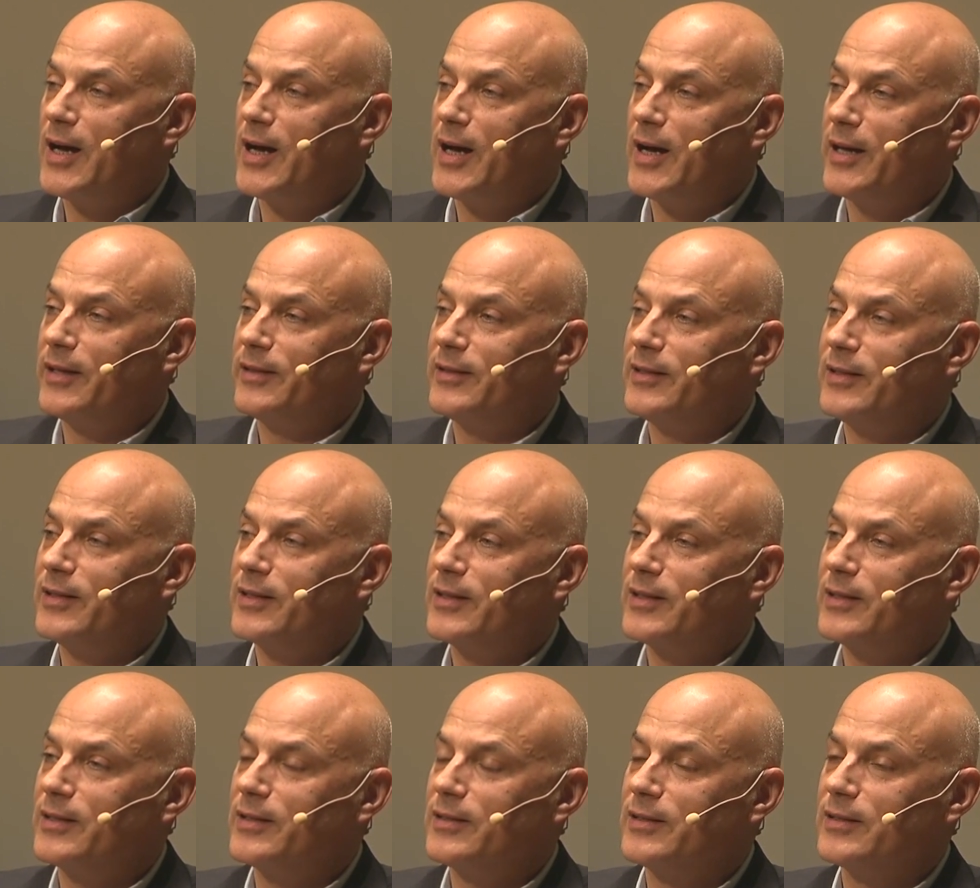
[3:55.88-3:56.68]
I think
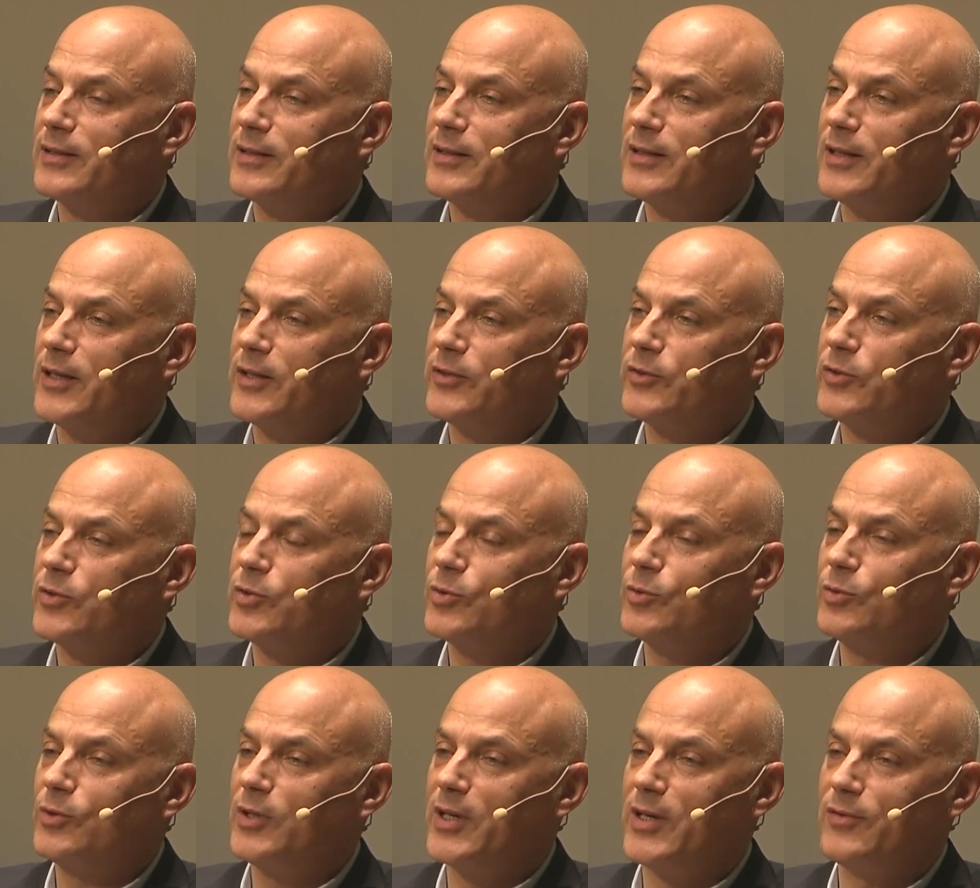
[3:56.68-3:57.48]
on
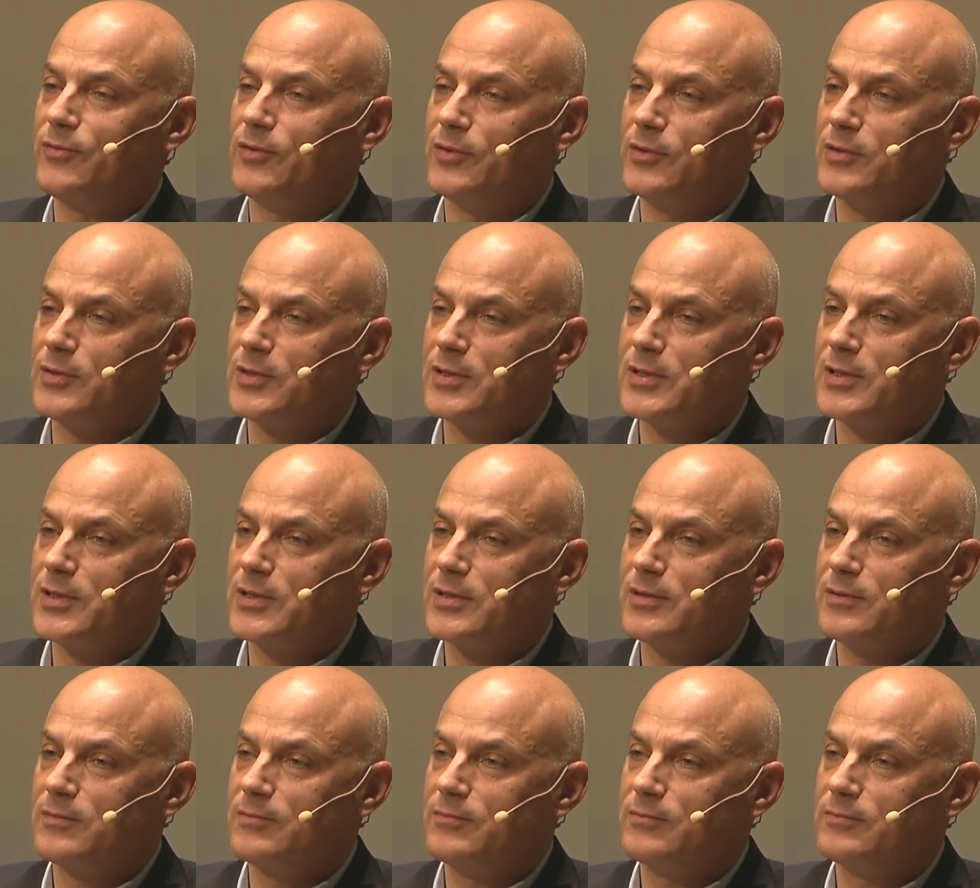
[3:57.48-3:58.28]
two levels.
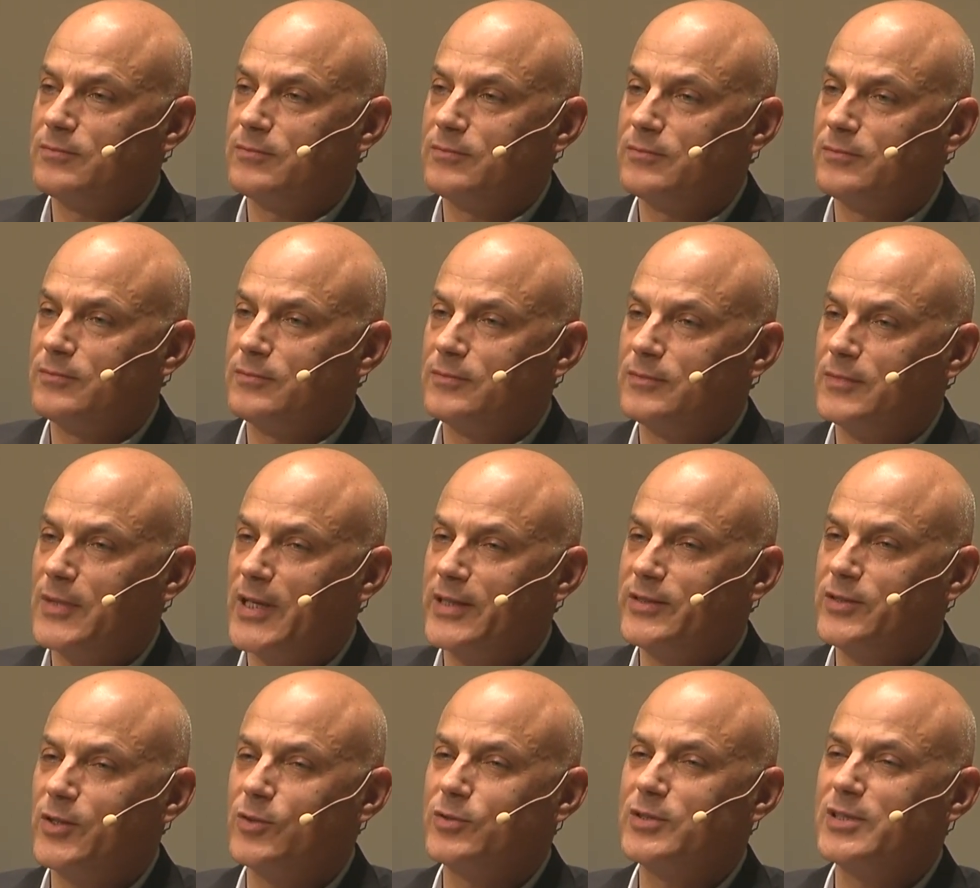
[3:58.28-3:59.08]

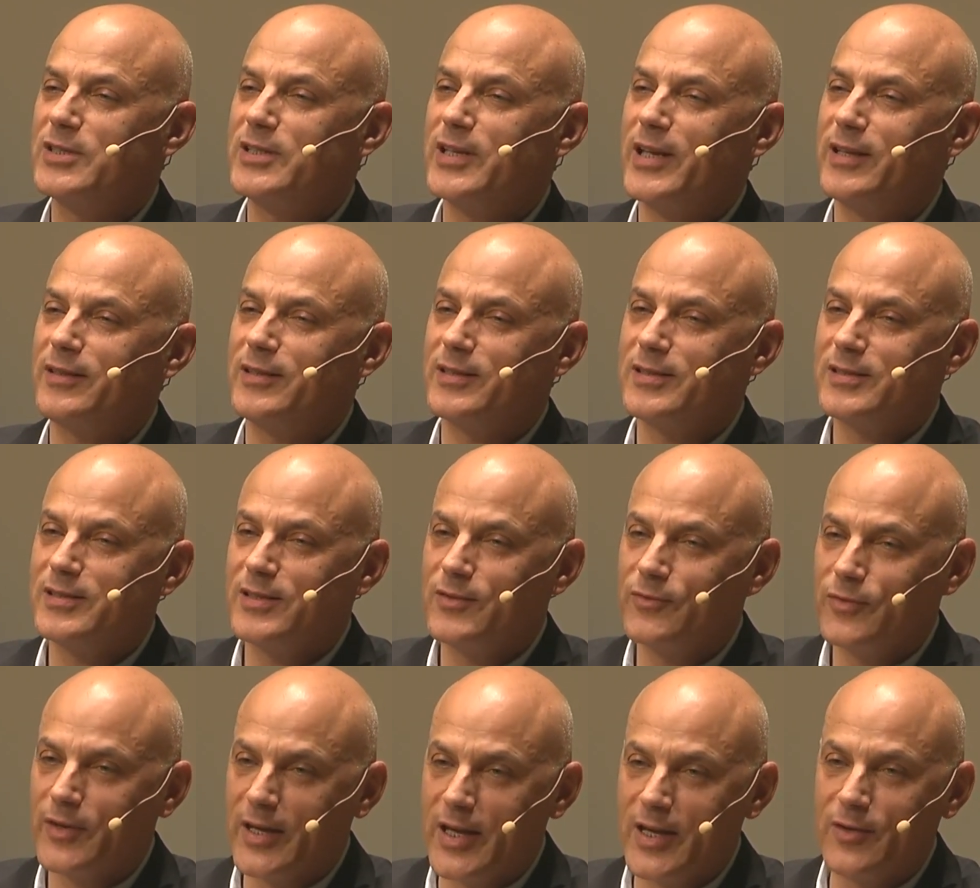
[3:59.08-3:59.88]
I don't say this
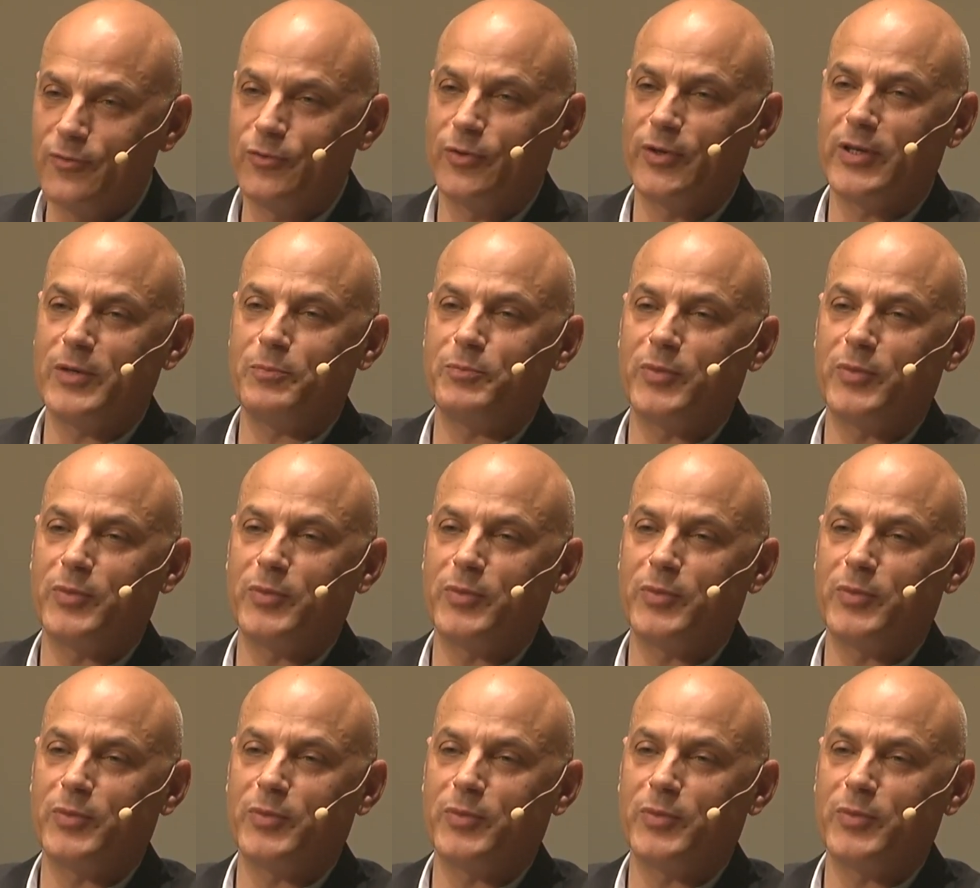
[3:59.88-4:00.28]
of every